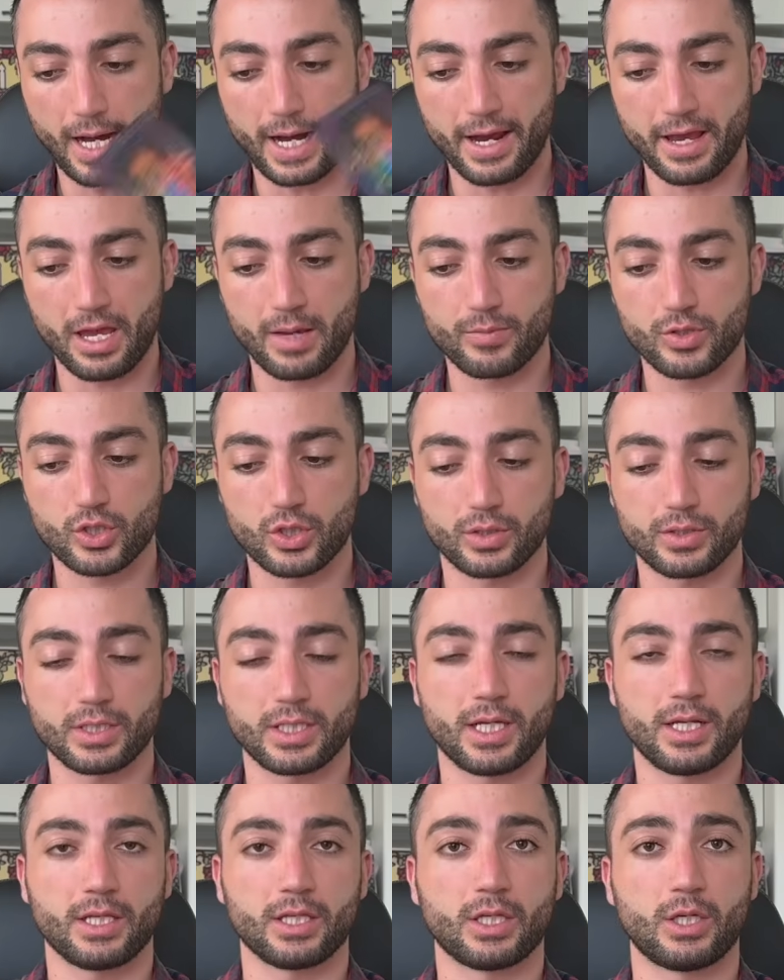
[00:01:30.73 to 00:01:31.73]
I am strongly
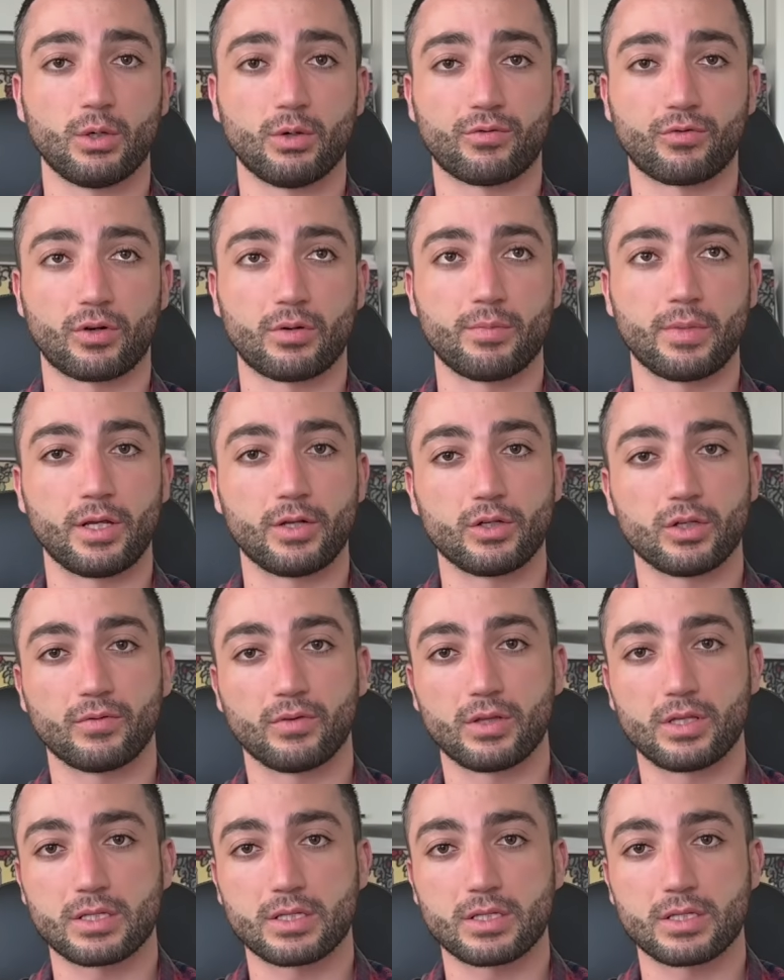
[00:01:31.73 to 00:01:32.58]
getting here for many of you,